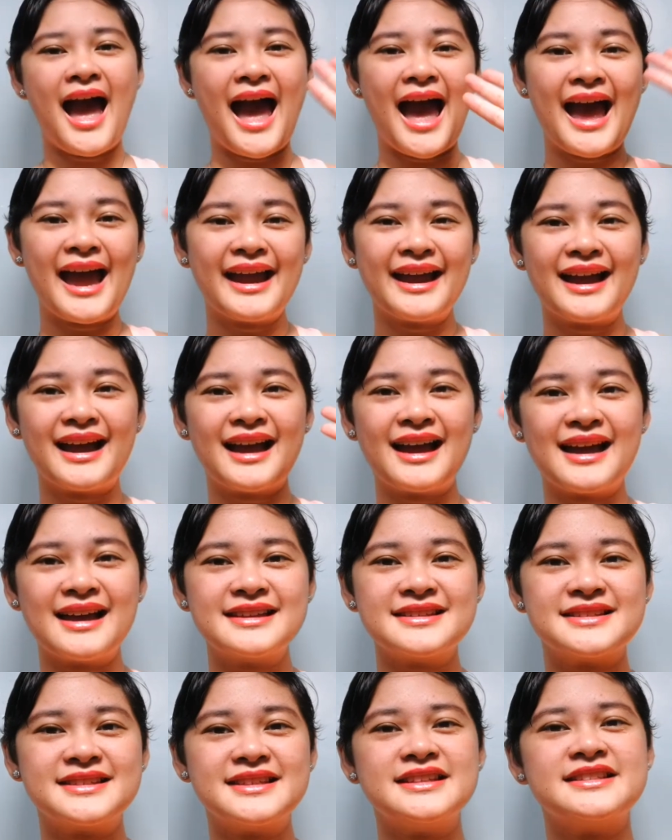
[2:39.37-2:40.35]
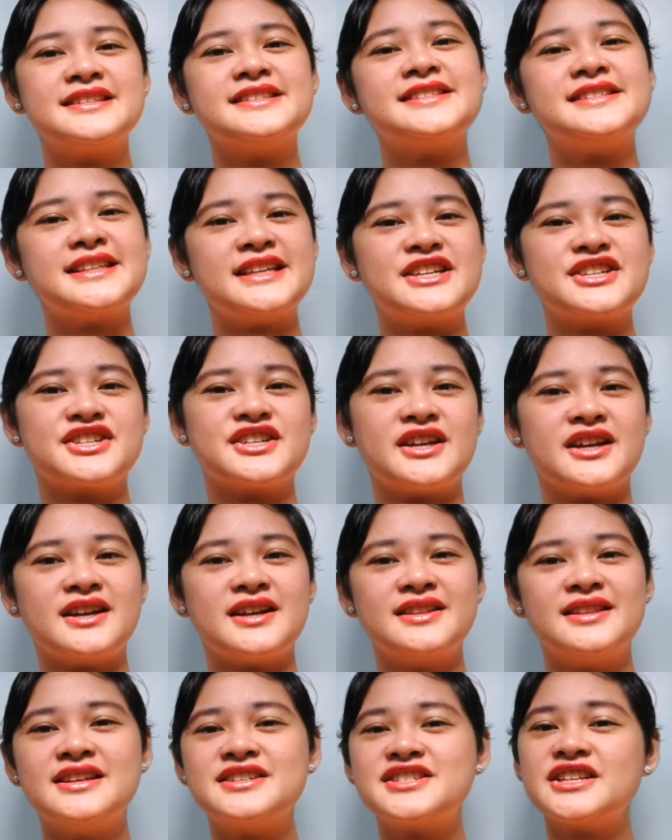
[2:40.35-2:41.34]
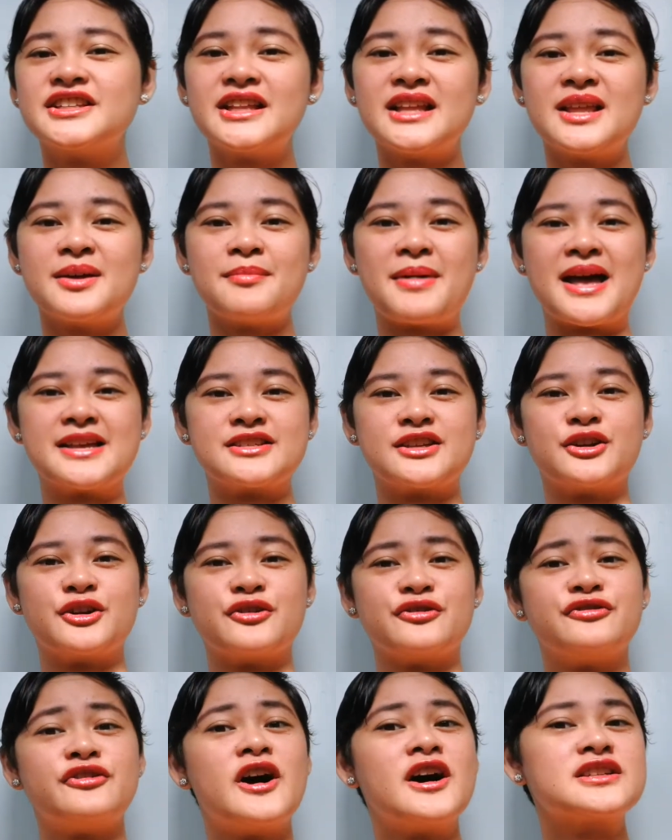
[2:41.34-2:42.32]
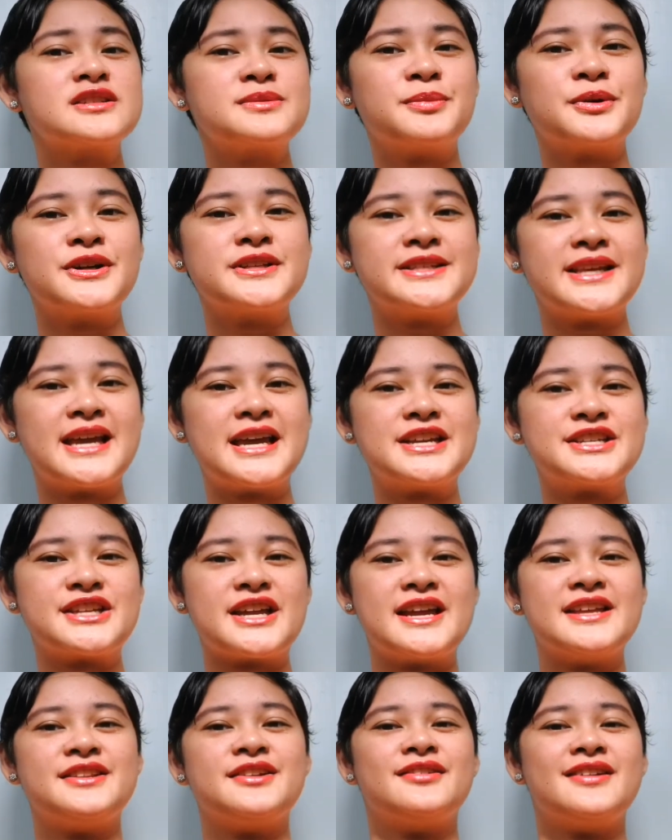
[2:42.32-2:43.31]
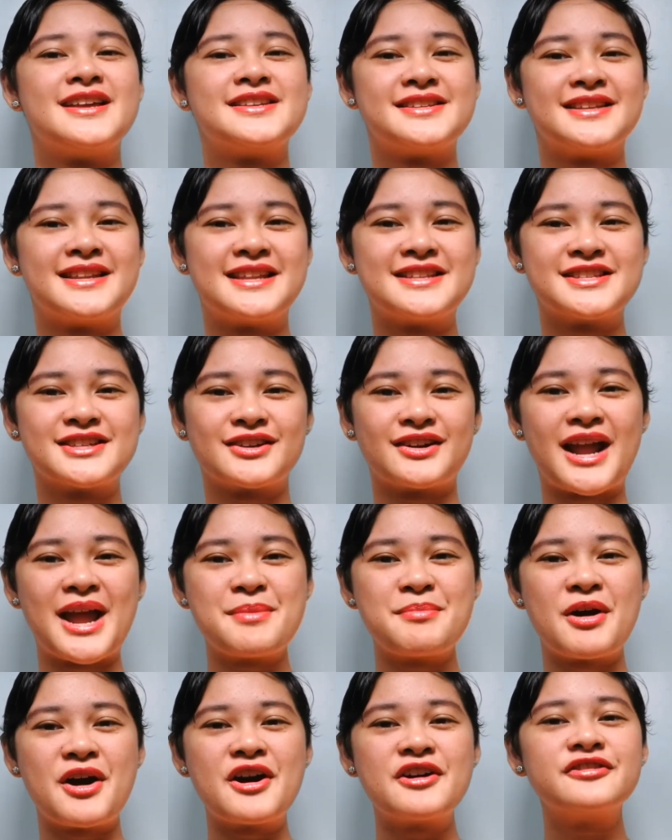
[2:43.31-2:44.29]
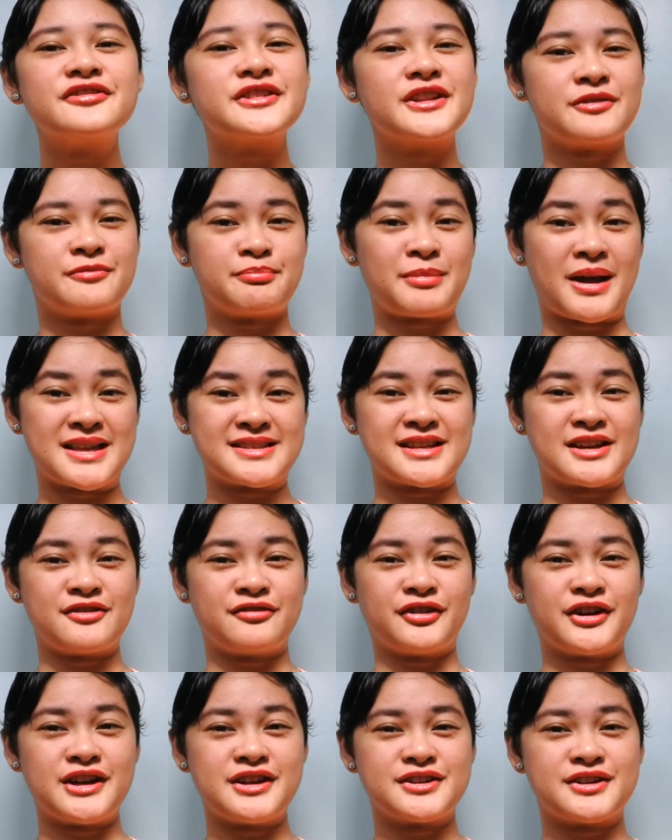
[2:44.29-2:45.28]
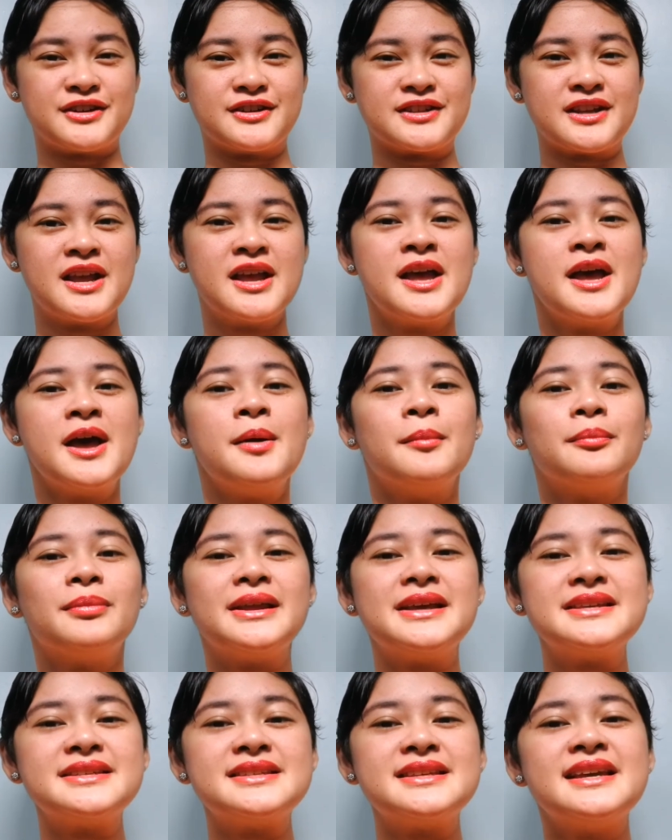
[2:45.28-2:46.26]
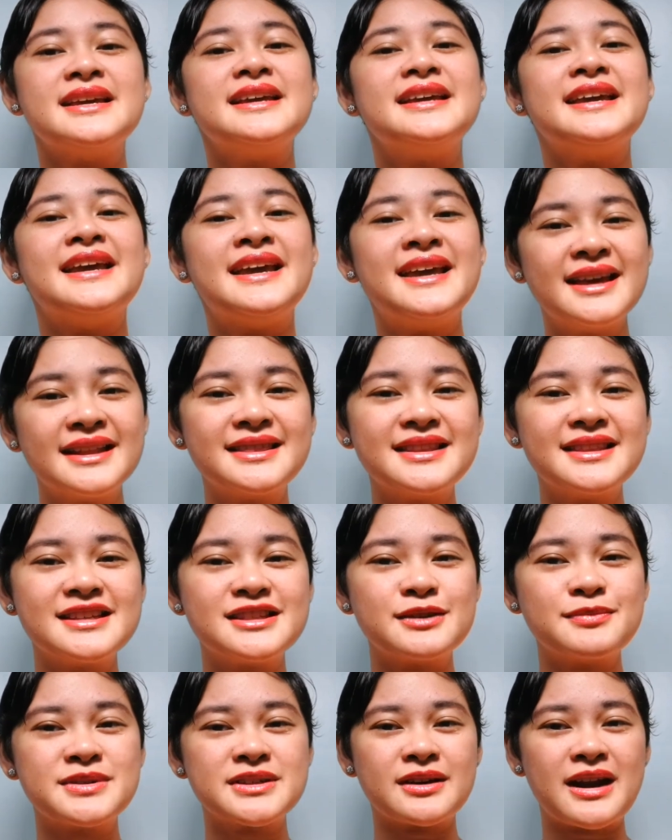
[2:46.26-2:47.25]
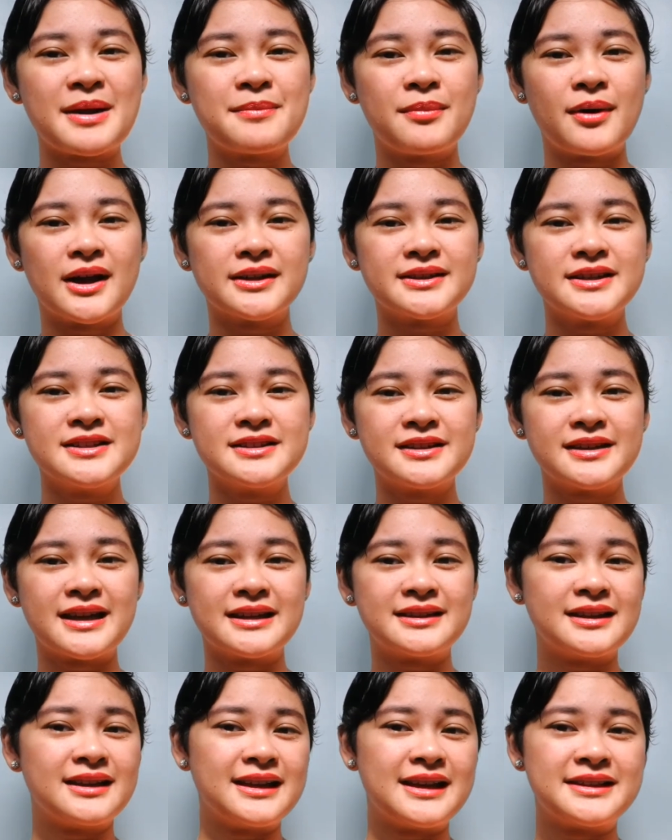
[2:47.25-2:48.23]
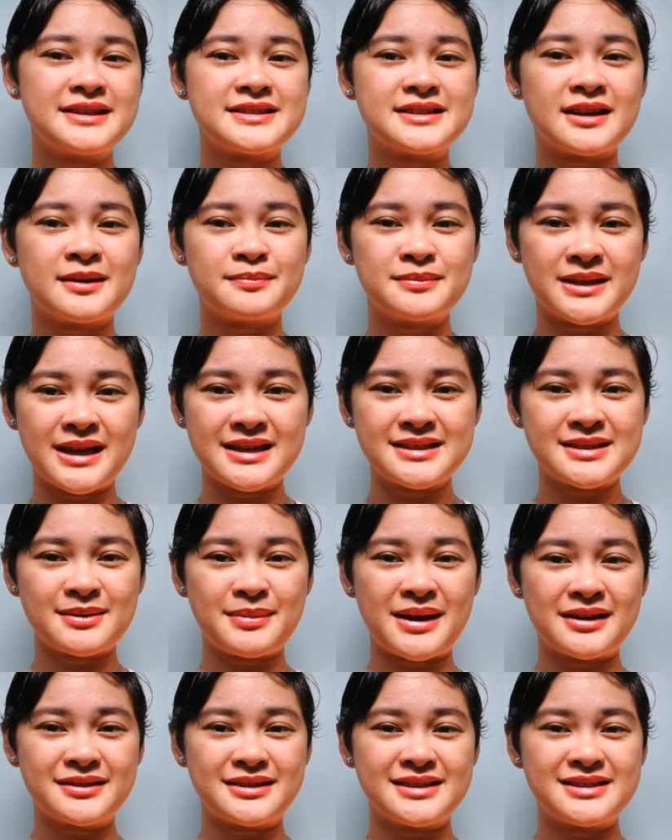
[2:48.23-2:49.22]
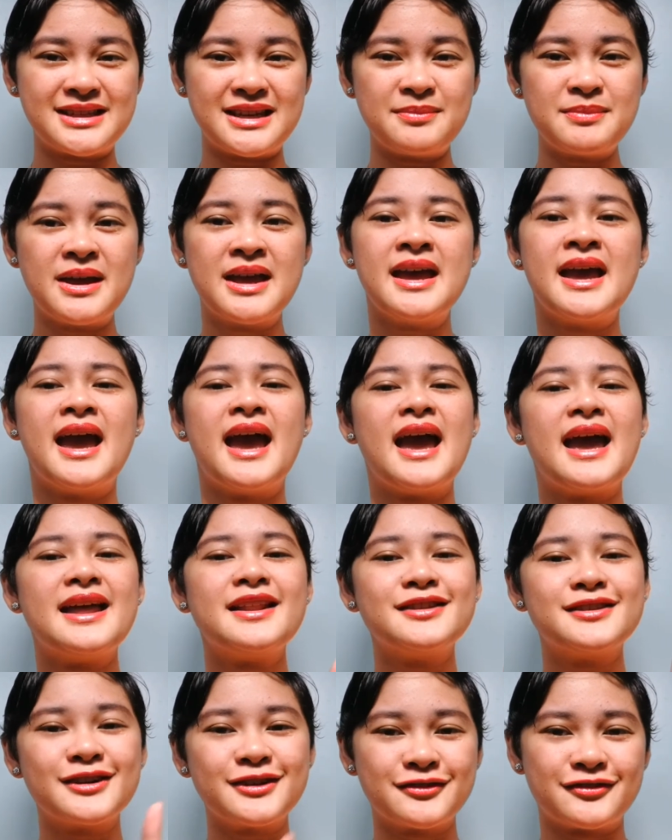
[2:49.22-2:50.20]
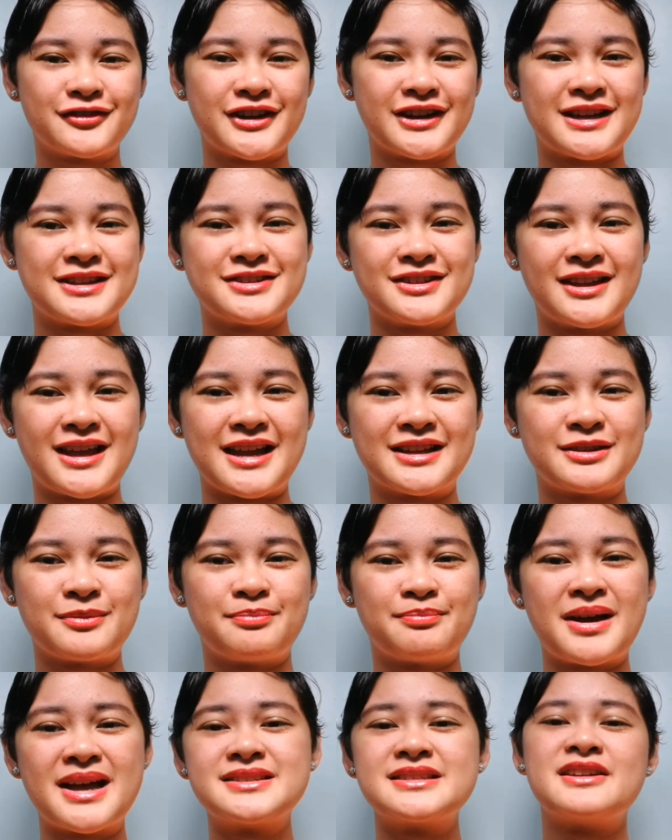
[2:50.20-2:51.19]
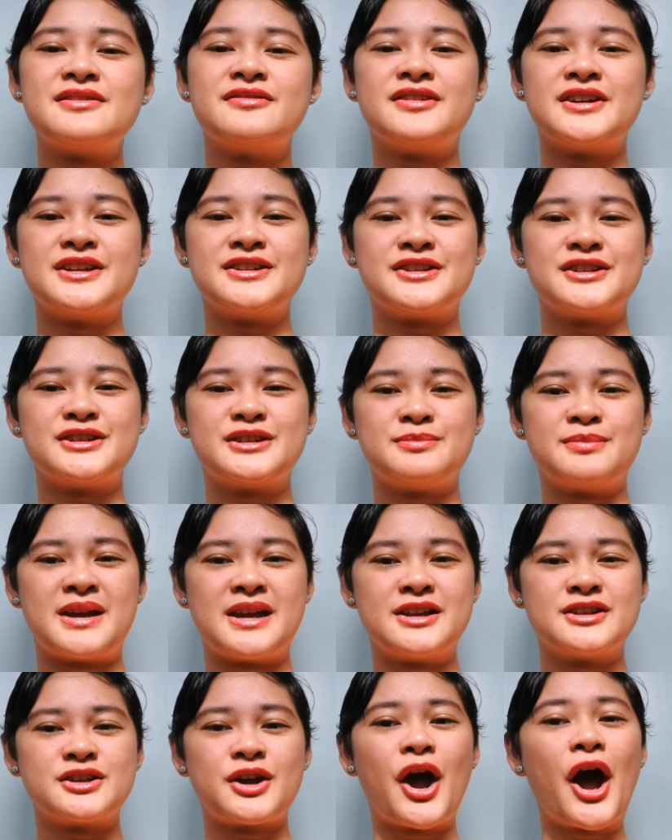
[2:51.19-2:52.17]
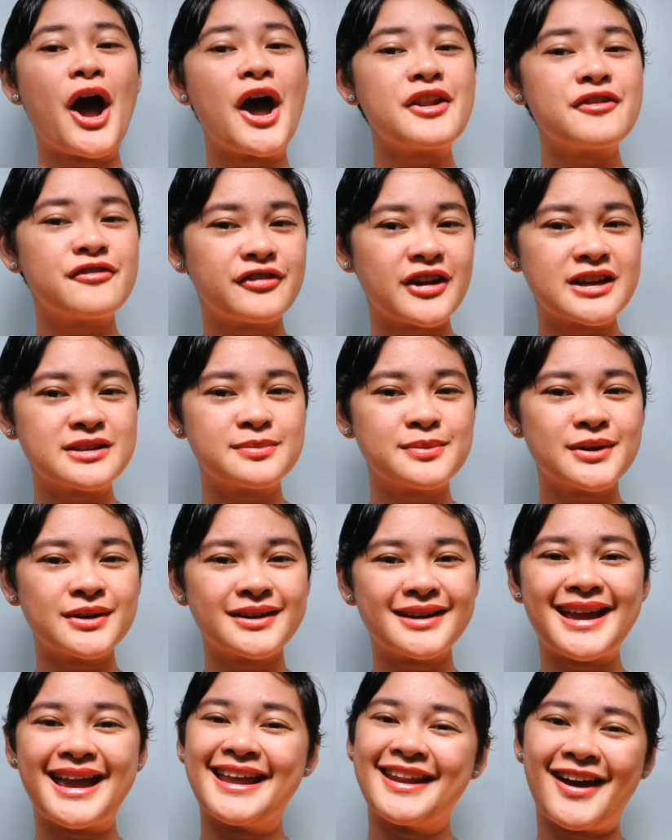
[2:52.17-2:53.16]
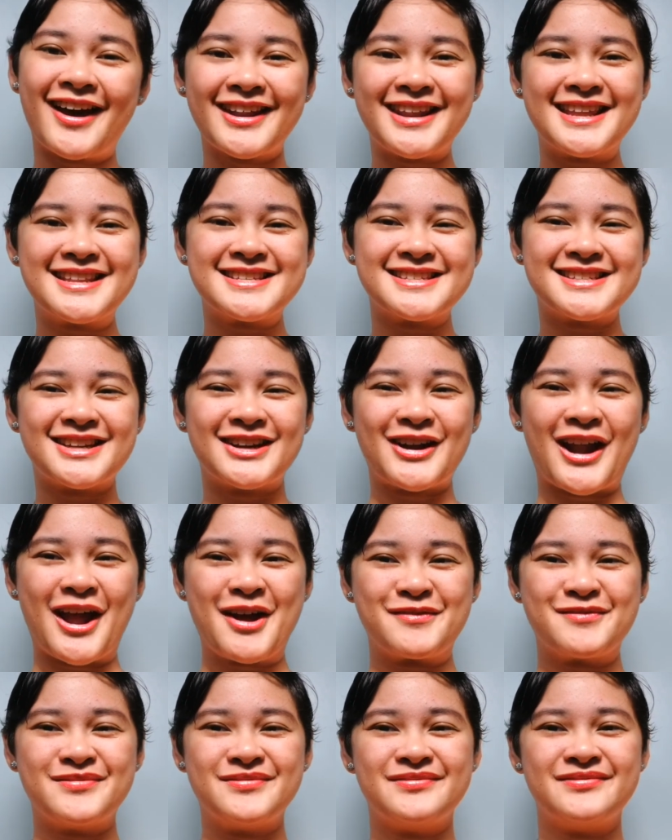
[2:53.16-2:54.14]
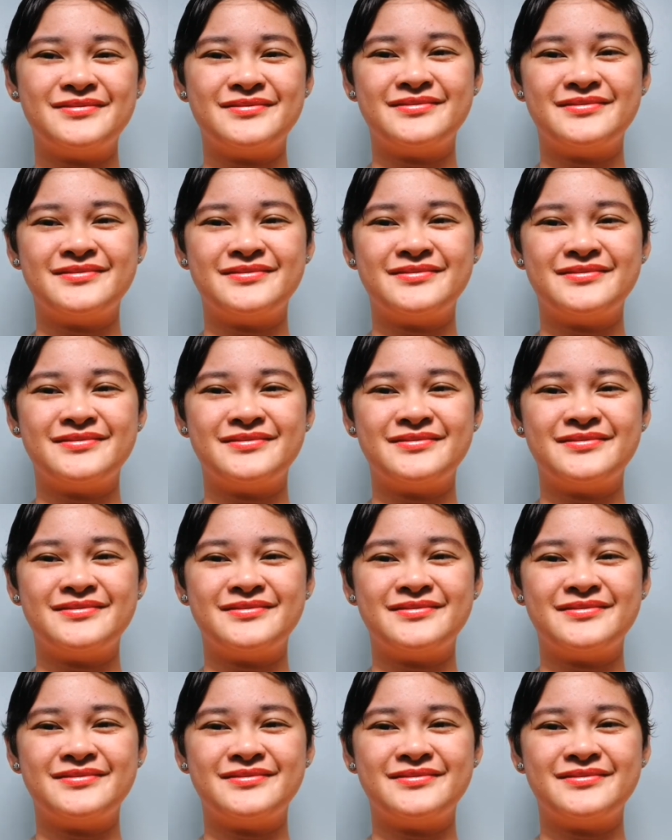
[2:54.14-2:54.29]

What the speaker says: Hi guys, this is Tija, Digital Ambassador, Fox Sports Asia, and the resident scribe of the Pasay Voyagers. Please hit the subscribe button to get the latest updates about the team, and don't forget to like the Pasay Voyagers page on Facebook and on Instagram.